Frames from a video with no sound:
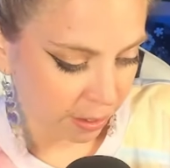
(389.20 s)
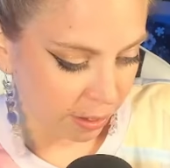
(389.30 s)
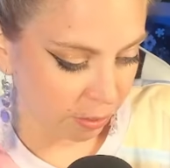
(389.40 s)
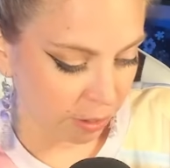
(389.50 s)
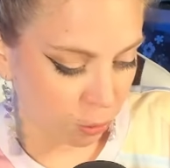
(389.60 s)

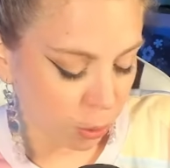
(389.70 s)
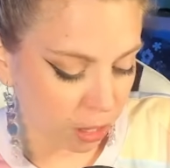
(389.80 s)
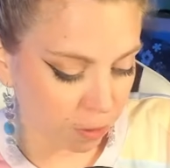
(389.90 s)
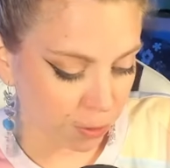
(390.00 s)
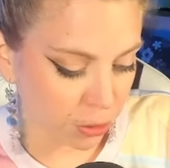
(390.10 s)
We have
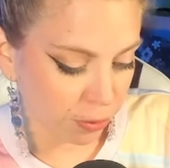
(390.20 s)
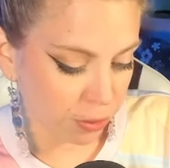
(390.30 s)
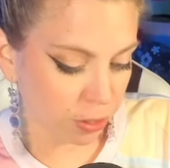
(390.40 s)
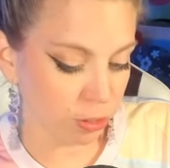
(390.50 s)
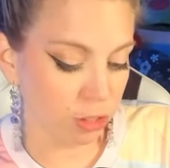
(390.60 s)
quite a few of
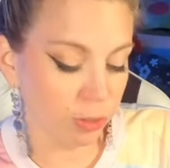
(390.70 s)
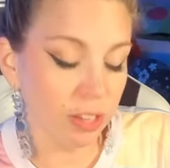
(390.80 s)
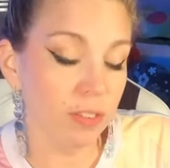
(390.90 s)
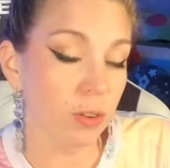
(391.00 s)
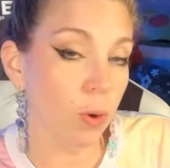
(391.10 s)
those, so
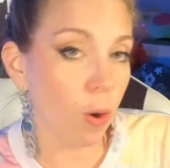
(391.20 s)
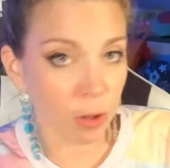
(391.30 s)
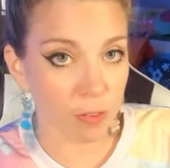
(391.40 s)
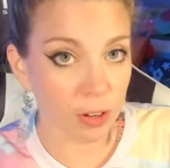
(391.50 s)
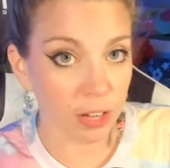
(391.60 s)
even though
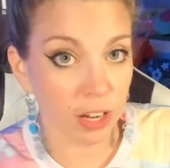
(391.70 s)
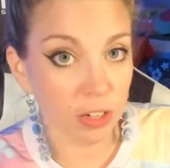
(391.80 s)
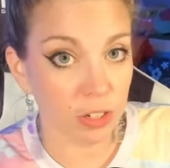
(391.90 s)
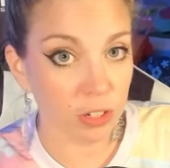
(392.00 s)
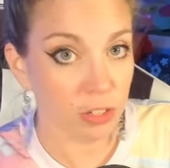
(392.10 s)
all of your
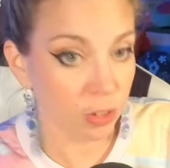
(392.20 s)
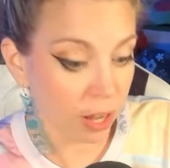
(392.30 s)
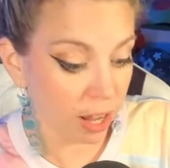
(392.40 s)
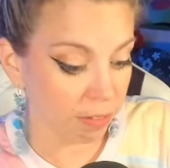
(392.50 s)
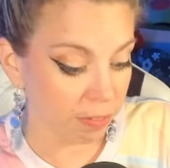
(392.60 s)
characters don't
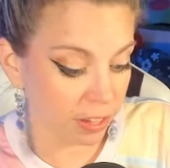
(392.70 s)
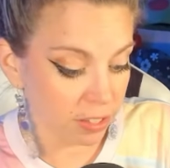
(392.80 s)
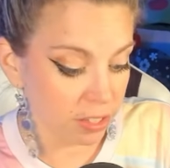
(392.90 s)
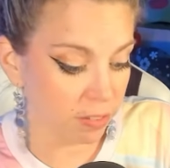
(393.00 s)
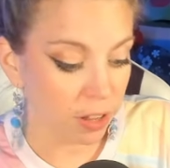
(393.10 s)
have
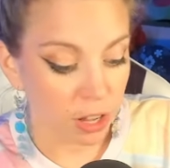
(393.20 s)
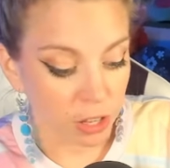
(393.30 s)
evasive,